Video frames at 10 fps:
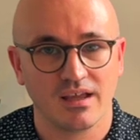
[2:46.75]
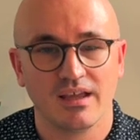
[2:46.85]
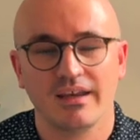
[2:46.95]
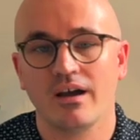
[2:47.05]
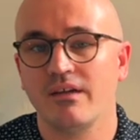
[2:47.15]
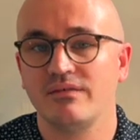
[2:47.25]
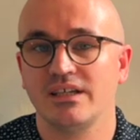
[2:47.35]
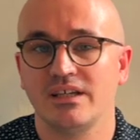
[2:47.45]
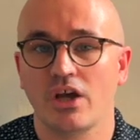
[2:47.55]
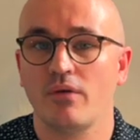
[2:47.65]
Now, I've
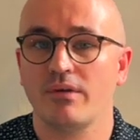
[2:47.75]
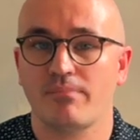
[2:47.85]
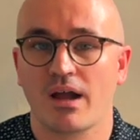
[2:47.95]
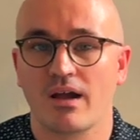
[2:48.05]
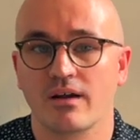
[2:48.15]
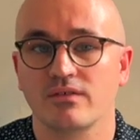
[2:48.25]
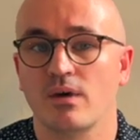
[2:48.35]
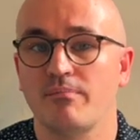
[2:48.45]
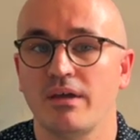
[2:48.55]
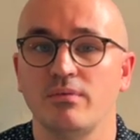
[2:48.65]
seen opening paragraphs
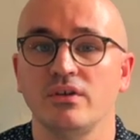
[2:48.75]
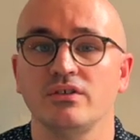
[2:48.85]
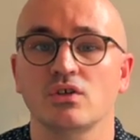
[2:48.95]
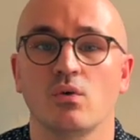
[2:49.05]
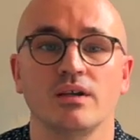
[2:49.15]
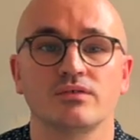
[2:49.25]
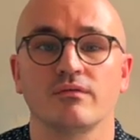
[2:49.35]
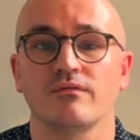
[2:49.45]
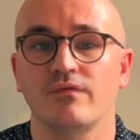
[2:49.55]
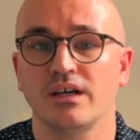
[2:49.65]
where people use quotes
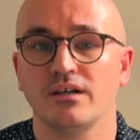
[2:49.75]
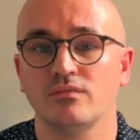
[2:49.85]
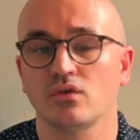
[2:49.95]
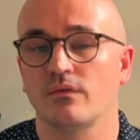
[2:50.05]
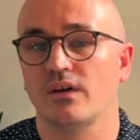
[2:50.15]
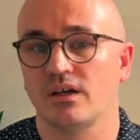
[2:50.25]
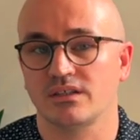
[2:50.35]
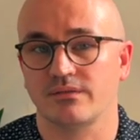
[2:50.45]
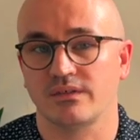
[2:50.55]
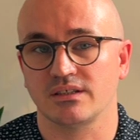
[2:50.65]
from films or
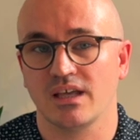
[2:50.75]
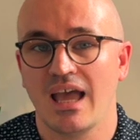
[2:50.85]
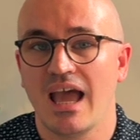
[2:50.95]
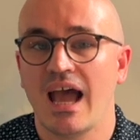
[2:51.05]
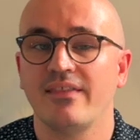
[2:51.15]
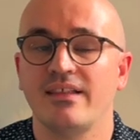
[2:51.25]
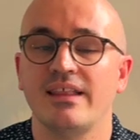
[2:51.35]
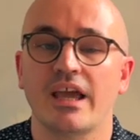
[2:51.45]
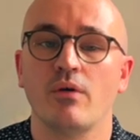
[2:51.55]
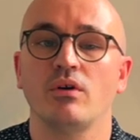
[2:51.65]
philosophers, and then
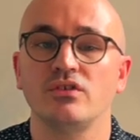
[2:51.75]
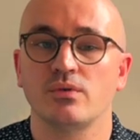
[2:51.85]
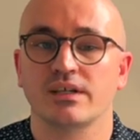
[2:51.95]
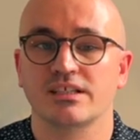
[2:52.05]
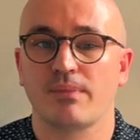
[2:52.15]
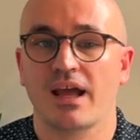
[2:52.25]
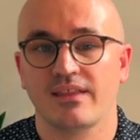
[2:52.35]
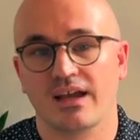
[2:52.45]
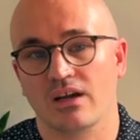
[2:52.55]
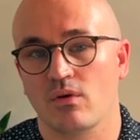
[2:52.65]
they go on to
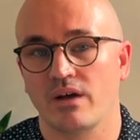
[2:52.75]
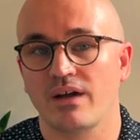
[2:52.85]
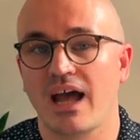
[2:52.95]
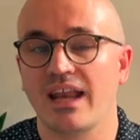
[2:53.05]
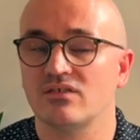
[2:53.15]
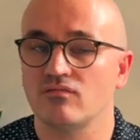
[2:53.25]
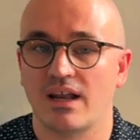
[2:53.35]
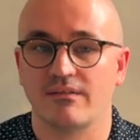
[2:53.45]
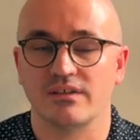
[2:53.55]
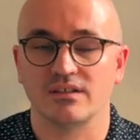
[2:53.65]
explain that quote and its
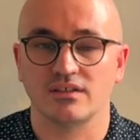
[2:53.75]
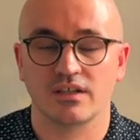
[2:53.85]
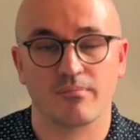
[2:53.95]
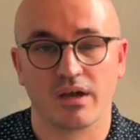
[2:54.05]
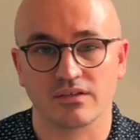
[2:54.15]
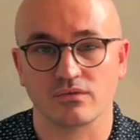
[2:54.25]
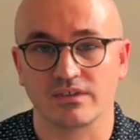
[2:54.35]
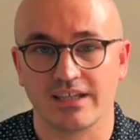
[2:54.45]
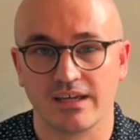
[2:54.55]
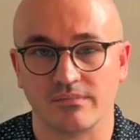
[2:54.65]
relevance to the personal
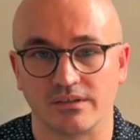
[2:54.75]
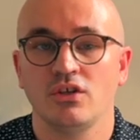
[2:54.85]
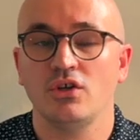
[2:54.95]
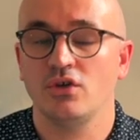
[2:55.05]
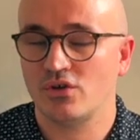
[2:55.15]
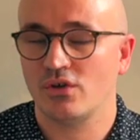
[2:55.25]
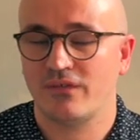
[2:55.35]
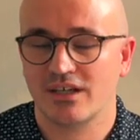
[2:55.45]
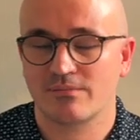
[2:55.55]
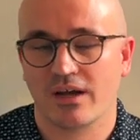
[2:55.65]
statement. Use your
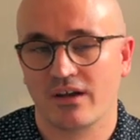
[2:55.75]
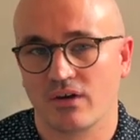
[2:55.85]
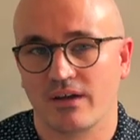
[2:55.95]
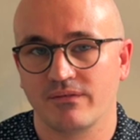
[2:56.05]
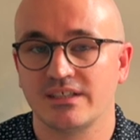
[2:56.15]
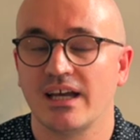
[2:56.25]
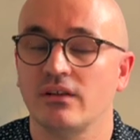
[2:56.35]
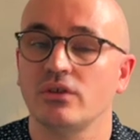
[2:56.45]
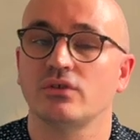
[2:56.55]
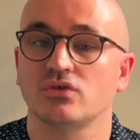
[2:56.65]
first paragraph to
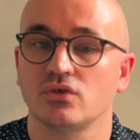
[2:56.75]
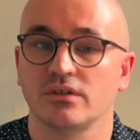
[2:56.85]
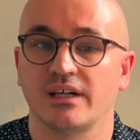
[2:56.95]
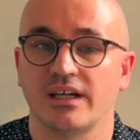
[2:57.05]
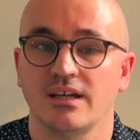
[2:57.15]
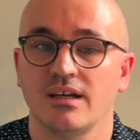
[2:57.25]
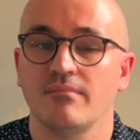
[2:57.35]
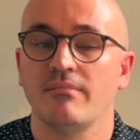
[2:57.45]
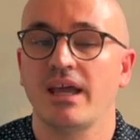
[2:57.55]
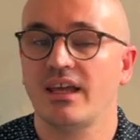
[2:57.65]
tell your story.
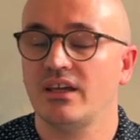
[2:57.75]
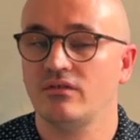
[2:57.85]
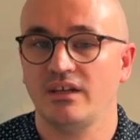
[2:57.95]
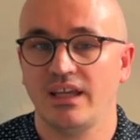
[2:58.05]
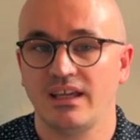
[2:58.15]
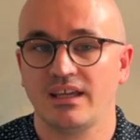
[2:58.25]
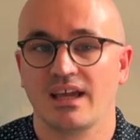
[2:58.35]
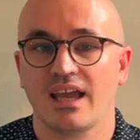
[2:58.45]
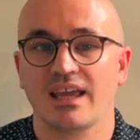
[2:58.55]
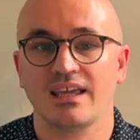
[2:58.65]
Make it unique
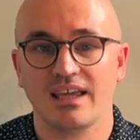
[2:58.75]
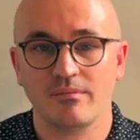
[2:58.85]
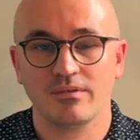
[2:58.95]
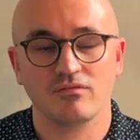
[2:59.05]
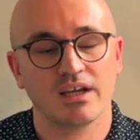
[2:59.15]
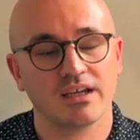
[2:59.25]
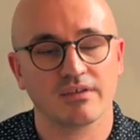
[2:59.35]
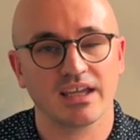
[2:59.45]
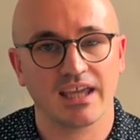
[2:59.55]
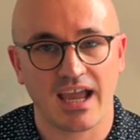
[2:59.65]
and keep the reader
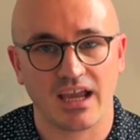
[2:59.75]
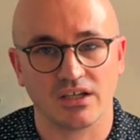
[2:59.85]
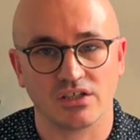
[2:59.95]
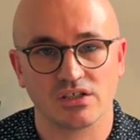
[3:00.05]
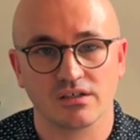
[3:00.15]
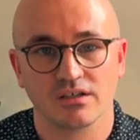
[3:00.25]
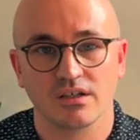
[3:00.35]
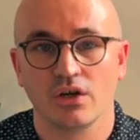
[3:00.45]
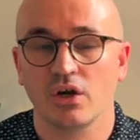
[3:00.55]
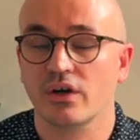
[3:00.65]
engaged.
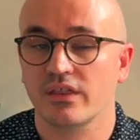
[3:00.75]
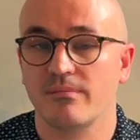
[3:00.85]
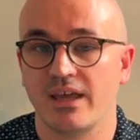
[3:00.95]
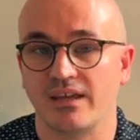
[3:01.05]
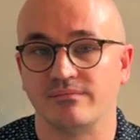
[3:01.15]
Hook them in.